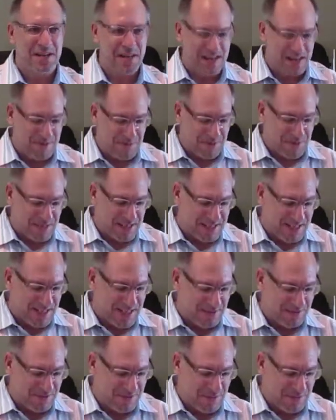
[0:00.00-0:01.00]
and then we're going to take
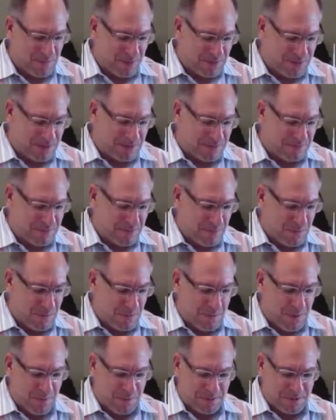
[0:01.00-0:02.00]
a few just a few more
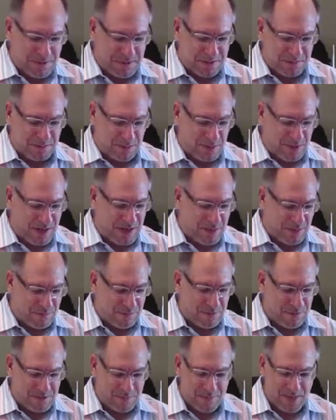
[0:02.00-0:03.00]
moments and pray
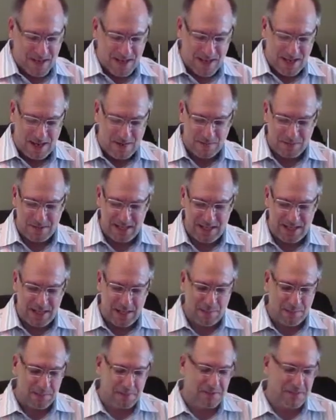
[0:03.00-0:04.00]
over them, and we'll take the
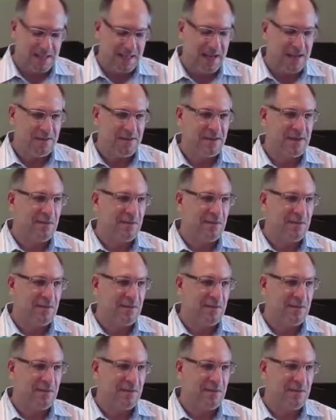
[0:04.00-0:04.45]
emblems together.